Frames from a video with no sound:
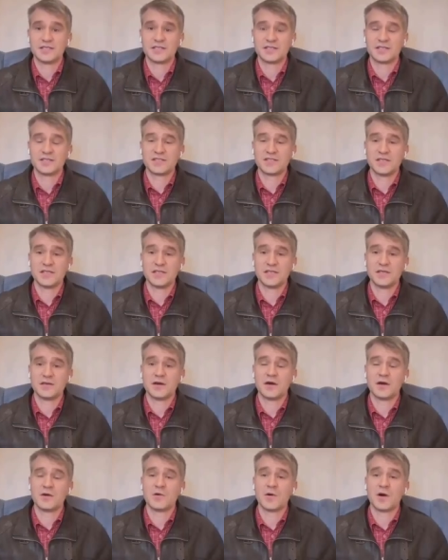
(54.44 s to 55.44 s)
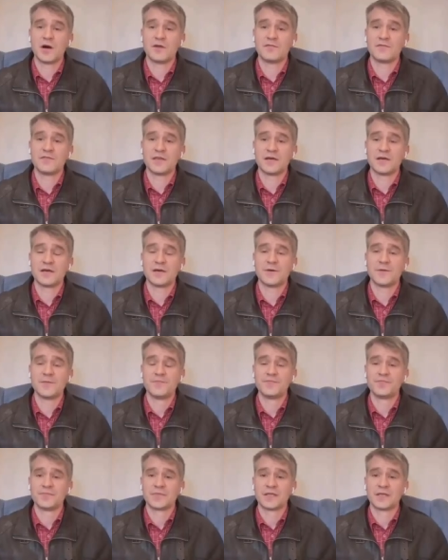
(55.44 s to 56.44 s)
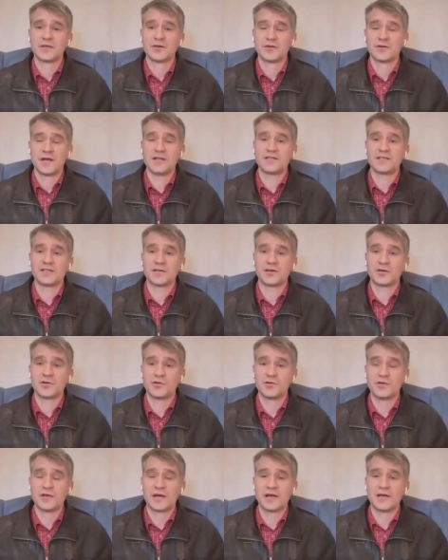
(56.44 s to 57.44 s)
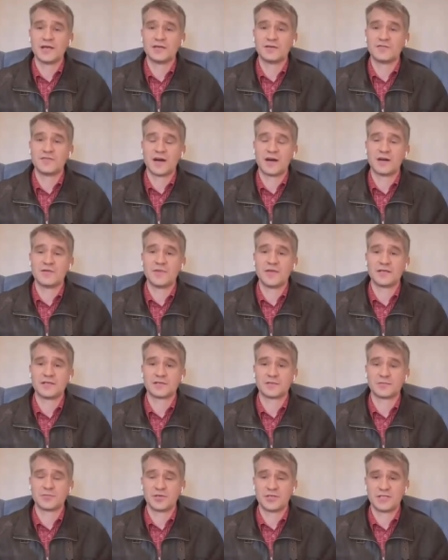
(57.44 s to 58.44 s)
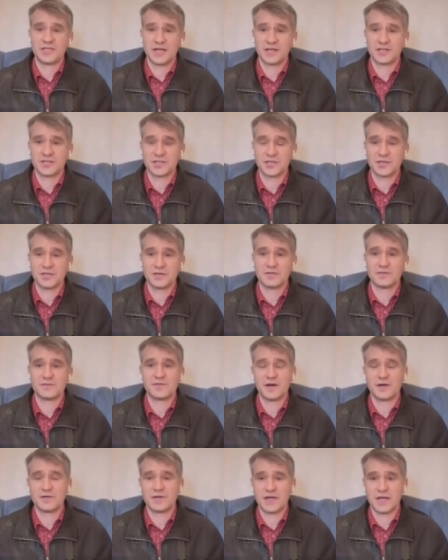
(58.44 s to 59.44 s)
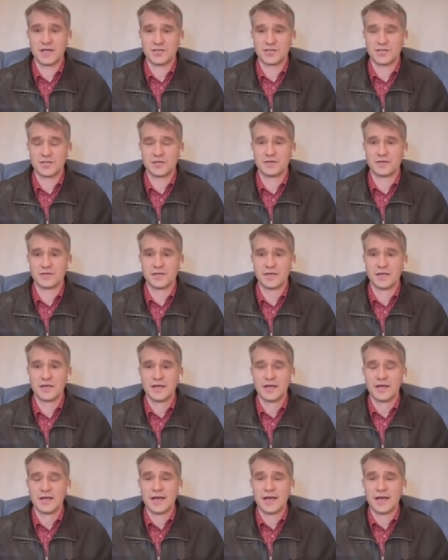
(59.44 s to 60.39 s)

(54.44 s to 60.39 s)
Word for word: She's the CEO of the Greater Kruger Environmental Protection Foundation.